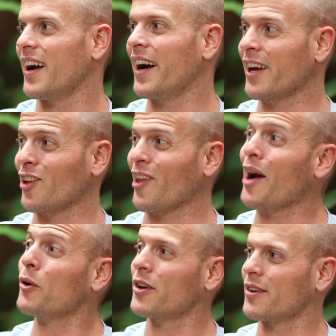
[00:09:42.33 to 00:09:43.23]
I
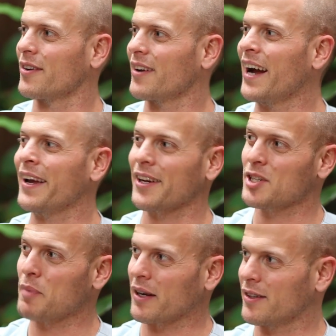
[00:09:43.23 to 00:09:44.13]
allow it. I
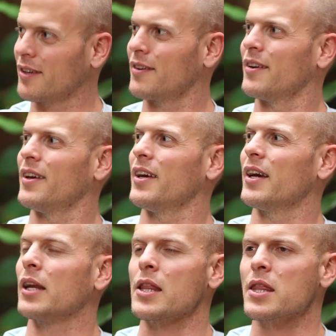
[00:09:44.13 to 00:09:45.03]
expect it.
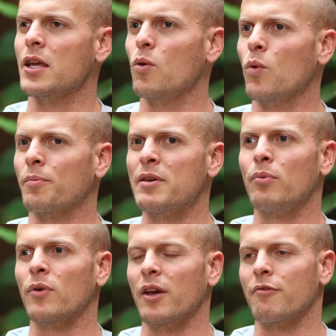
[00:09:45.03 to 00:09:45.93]
And I think where
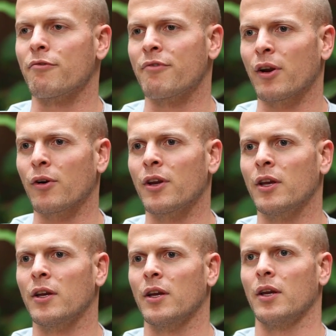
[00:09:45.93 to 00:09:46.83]
people get very,